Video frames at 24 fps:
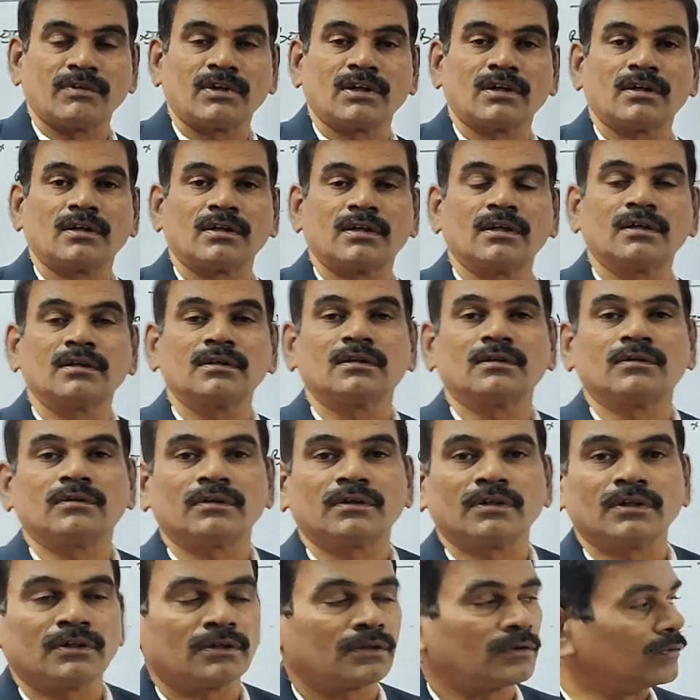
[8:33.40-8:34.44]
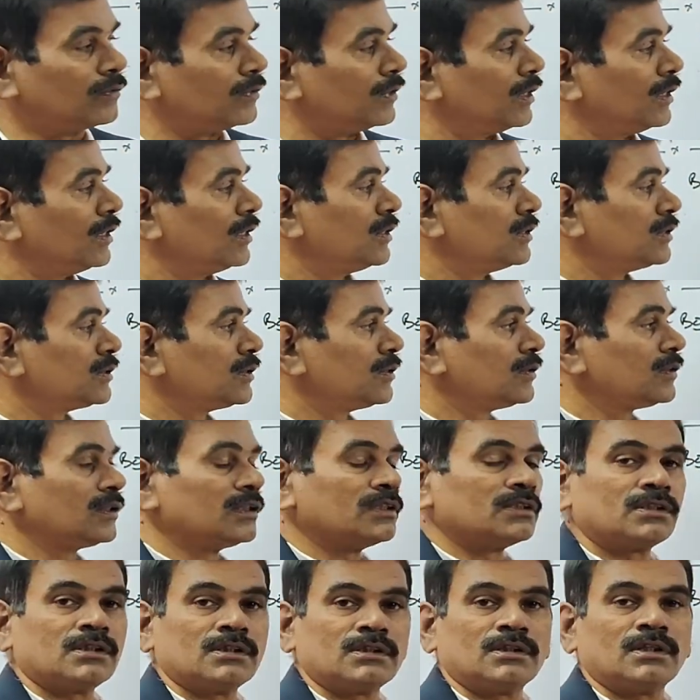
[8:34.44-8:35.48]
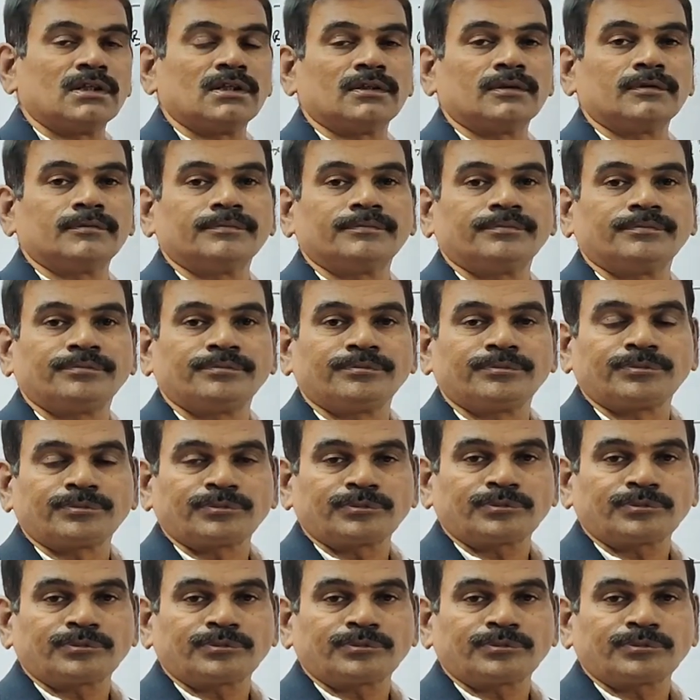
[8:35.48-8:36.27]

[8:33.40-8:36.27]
732. So this is the